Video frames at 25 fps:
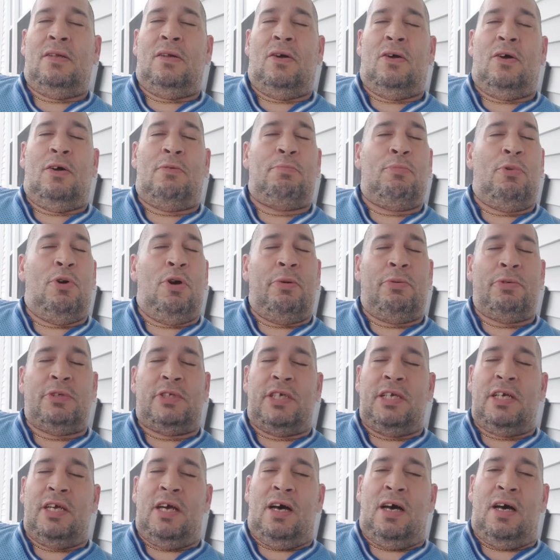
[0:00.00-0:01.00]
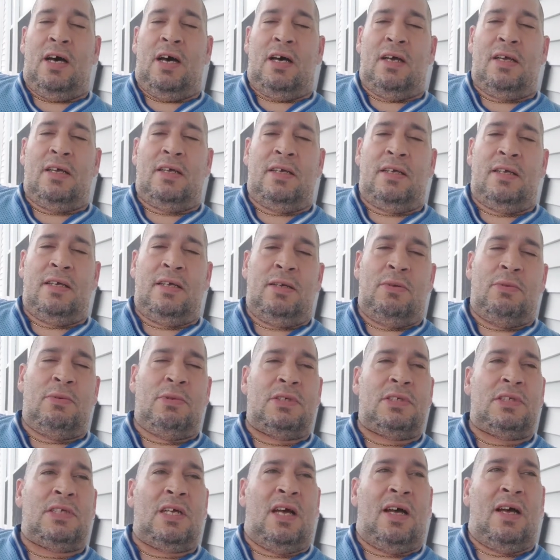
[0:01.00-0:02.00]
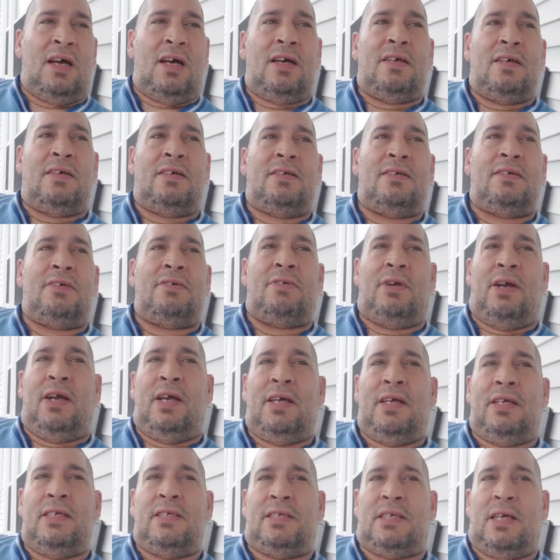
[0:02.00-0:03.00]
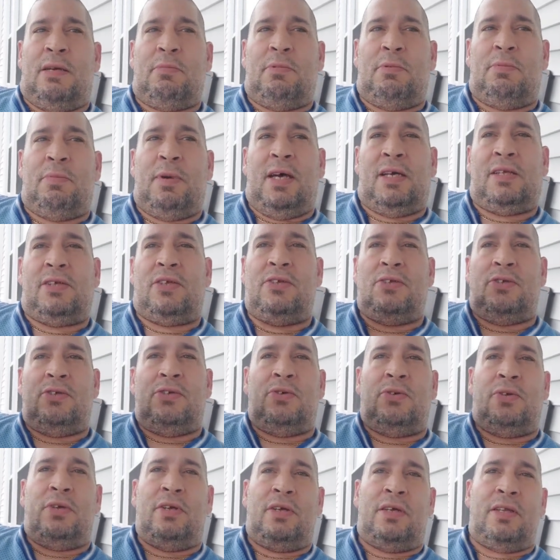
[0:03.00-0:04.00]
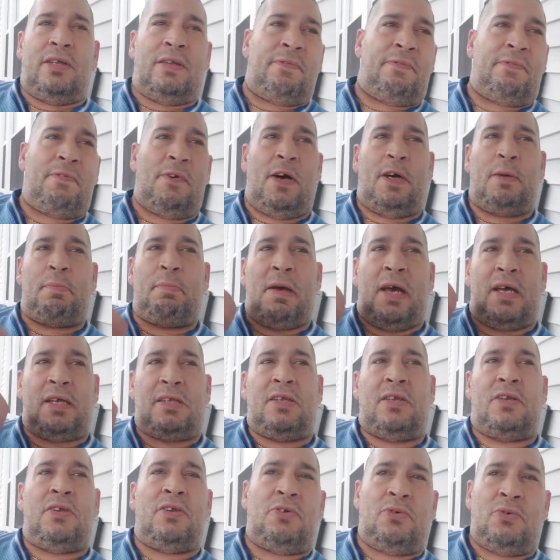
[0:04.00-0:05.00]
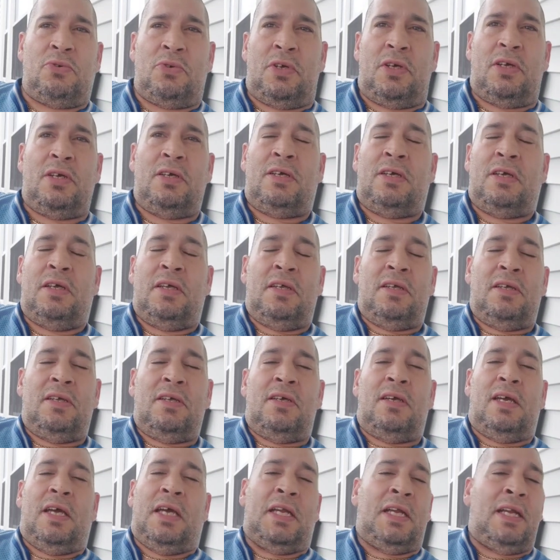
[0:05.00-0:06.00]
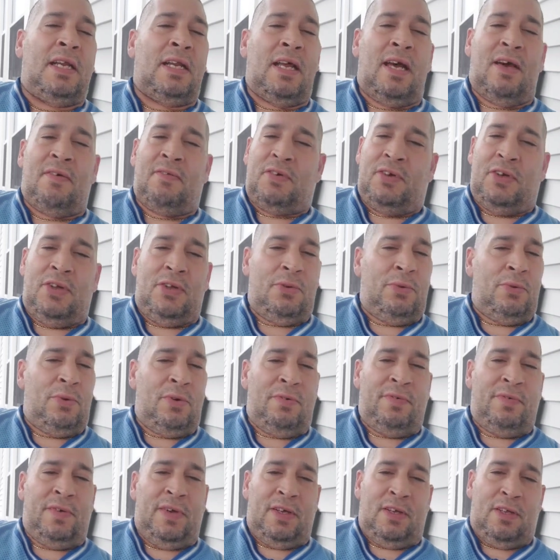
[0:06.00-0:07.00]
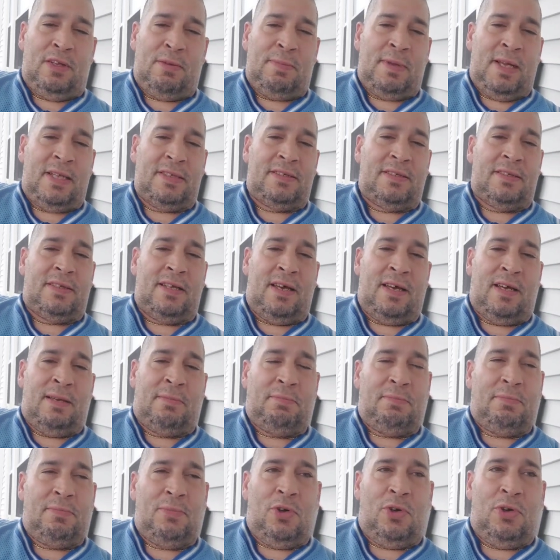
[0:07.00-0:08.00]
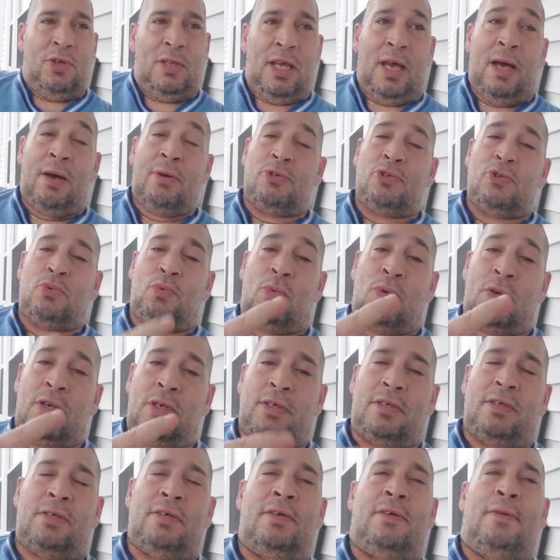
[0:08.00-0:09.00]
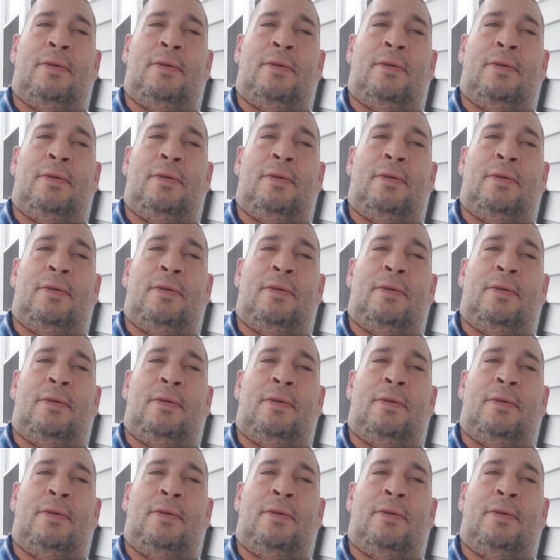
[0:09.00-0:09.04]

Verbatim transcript: oh boy was he hot he was hot right he sent me back to the unit get the fuck back to the unit he didn't have another one available at the time all he had was one